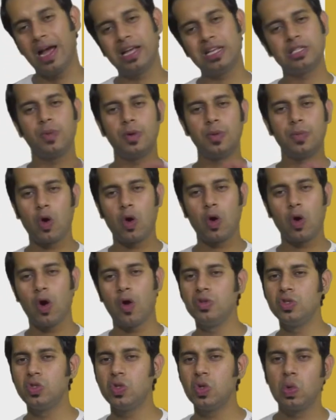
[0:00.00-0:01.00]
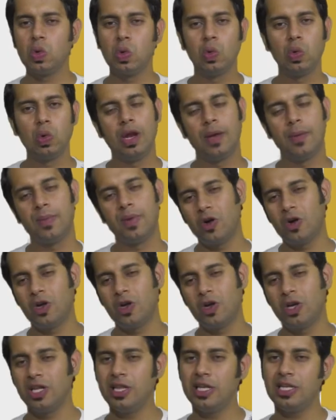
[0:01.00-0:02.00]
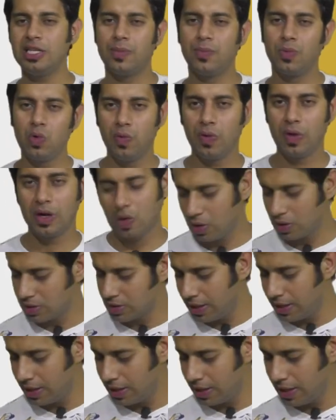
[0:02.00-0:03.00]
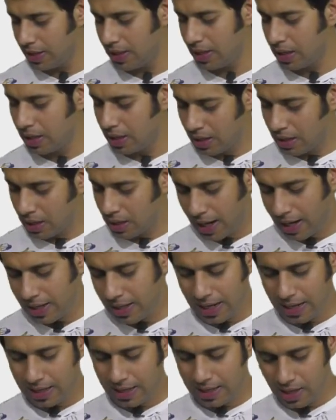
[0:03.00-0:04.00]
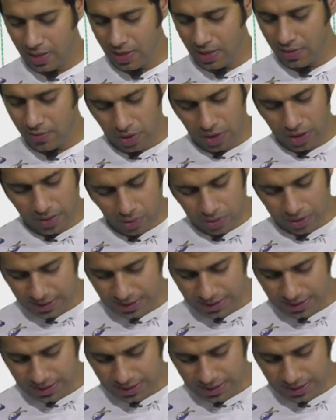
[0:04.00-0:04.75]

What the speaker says: As per Proviso to rule number 43 sub rule 1 clause C, I can take full input